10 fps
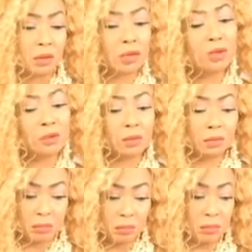to
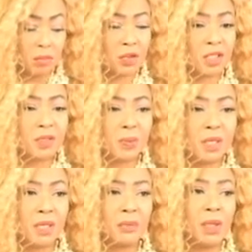the
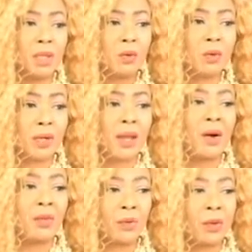spirit being who we
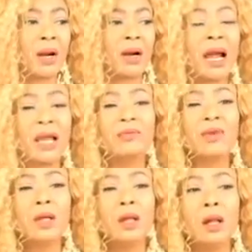are when we arrive,
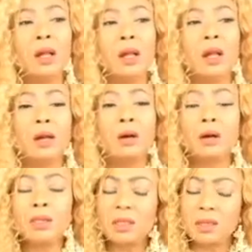
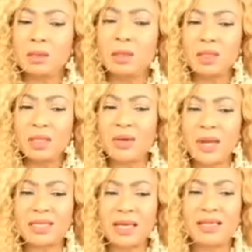God is so
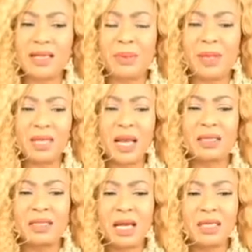excited. But
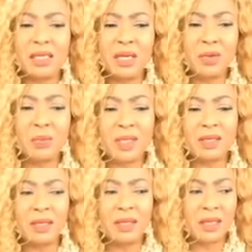yes, that's a new
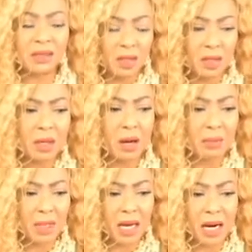person that's going to
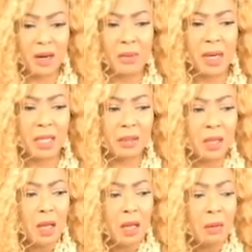come and carry on
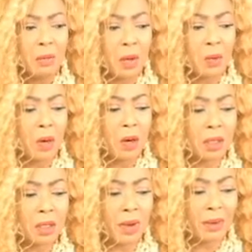my
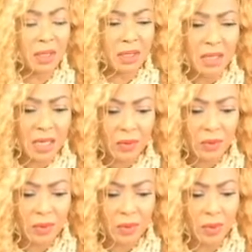work. You remember he
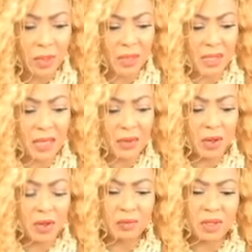said in
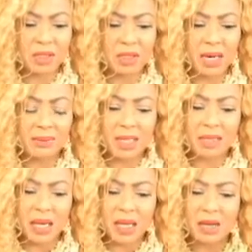one of the
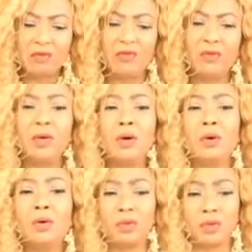chapters that he
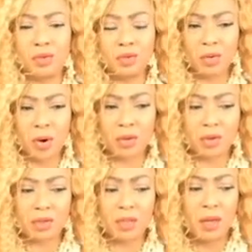flows through
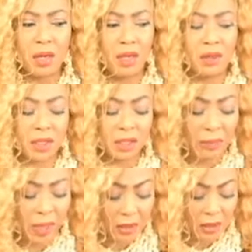us in this
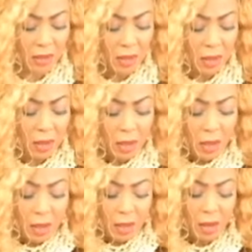part
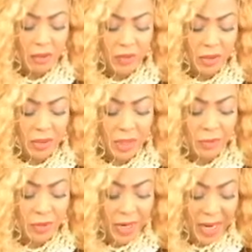of his
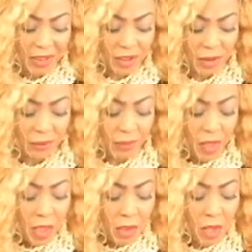creation.
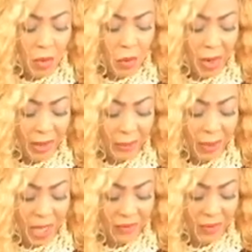So we're
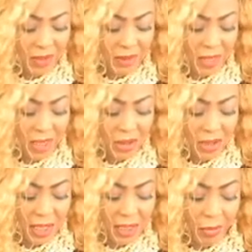planned for his
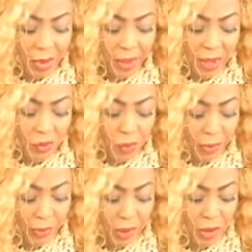creation, and the moment we
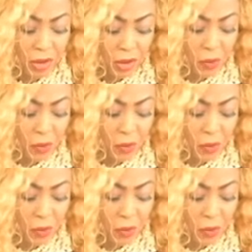were born into the